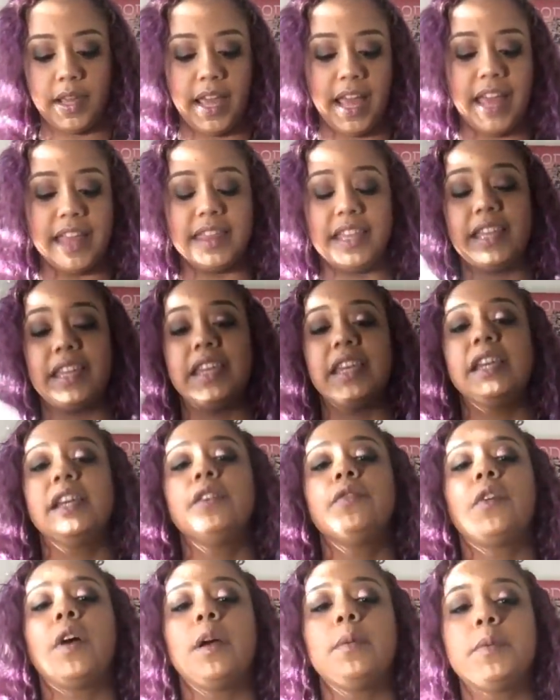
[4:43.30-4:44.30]
And the King
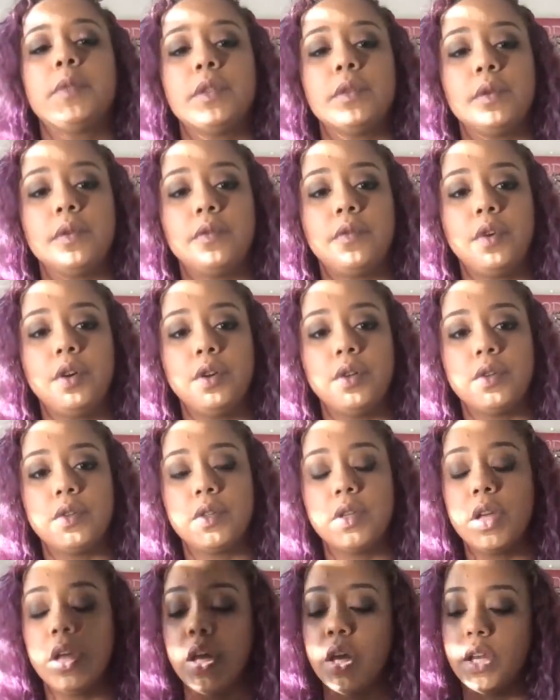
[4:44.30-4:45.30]
of Cups in the
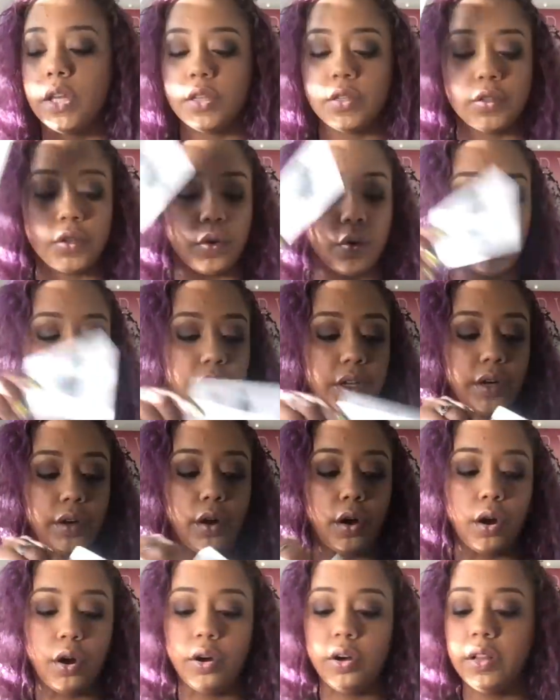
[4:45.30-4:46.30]
reverse. So
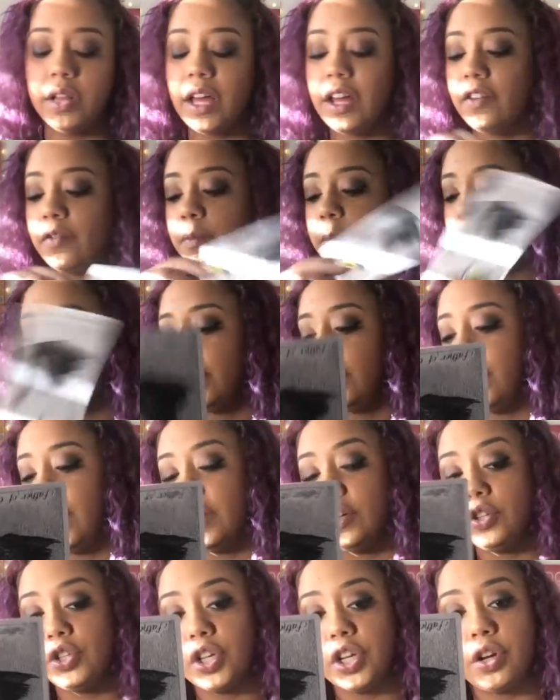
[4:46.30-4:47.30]
there are a lot of player
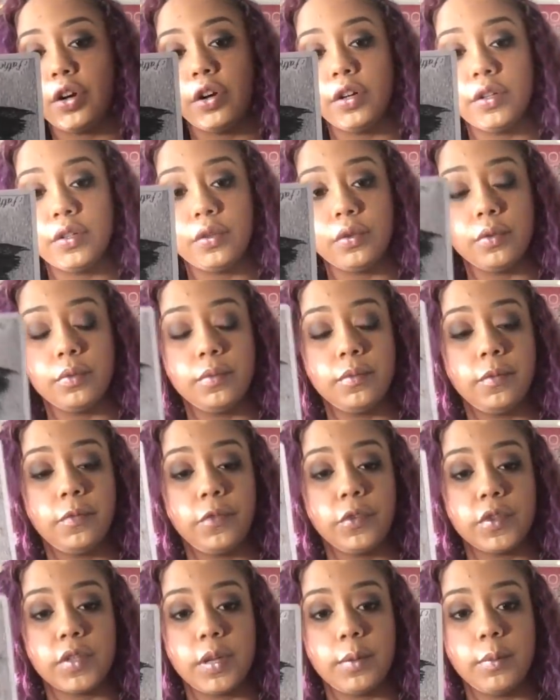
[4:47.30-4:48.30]
energy cards. So
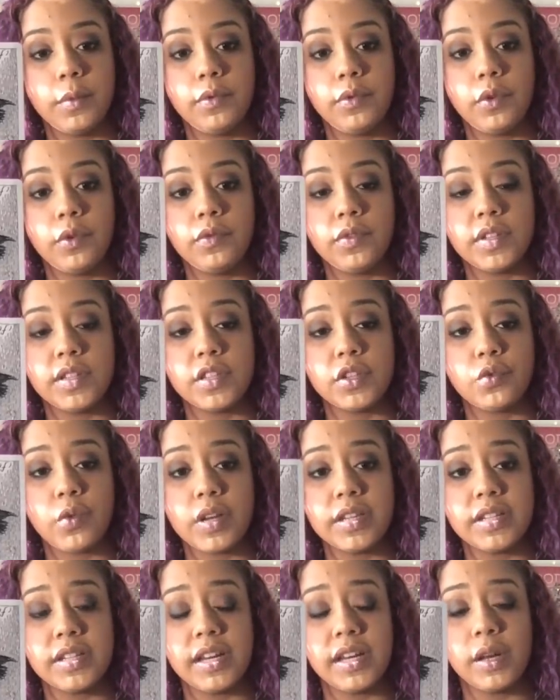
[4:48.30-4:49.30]
for some of you, if this is
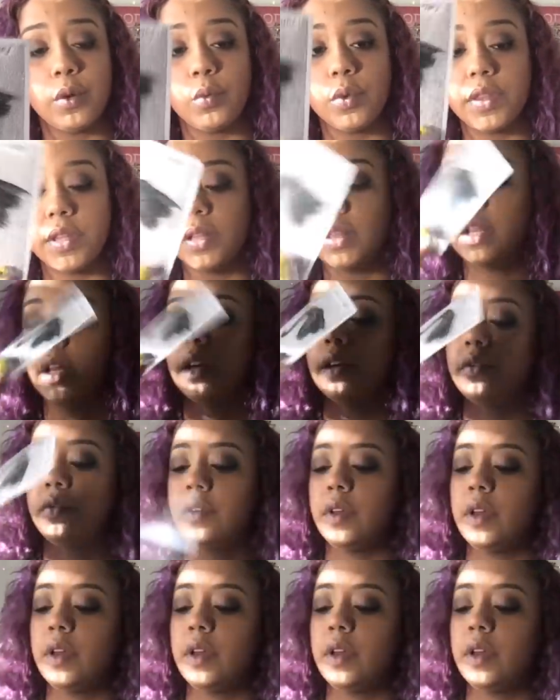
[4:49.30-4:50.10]
resonating within love,